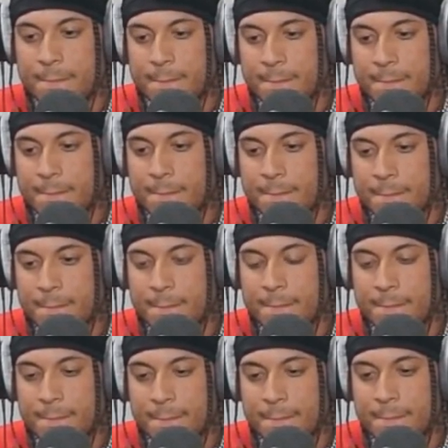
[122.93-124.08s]

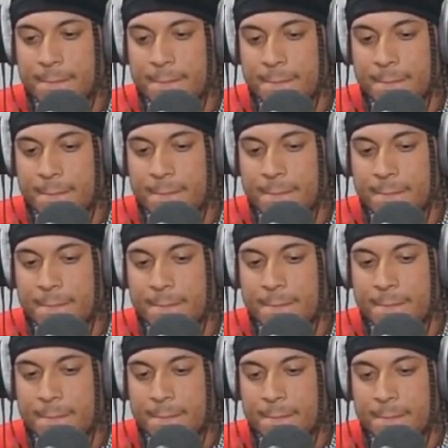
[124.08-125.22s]

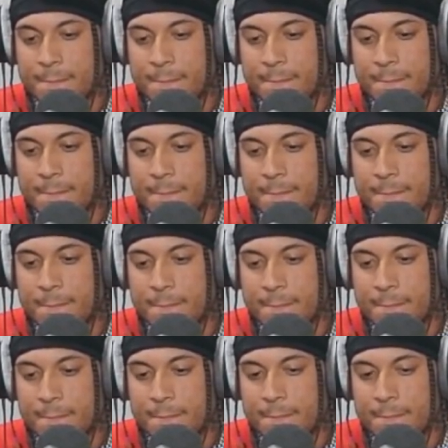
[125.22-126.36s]

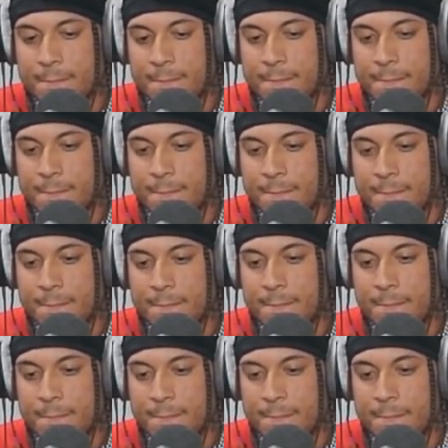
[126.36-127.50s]

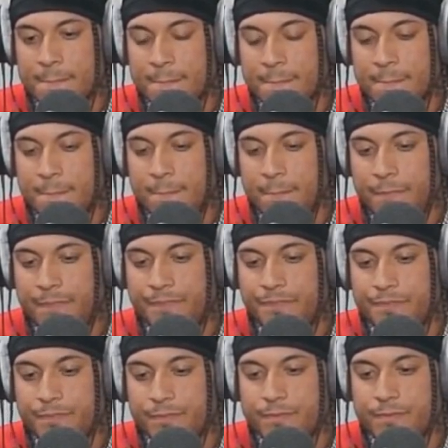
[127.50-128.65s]

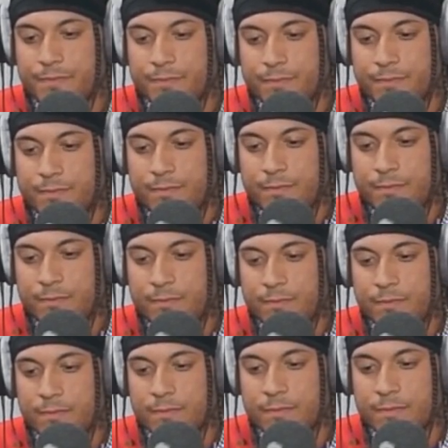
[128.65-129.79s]

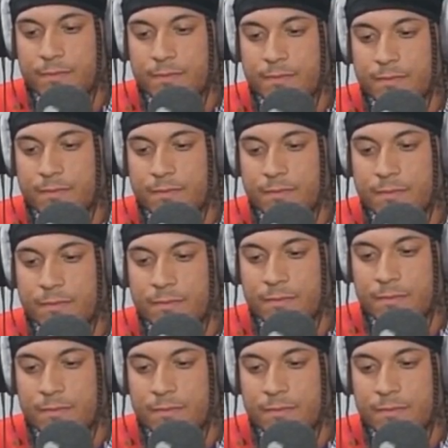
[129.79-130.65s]
(not speaking)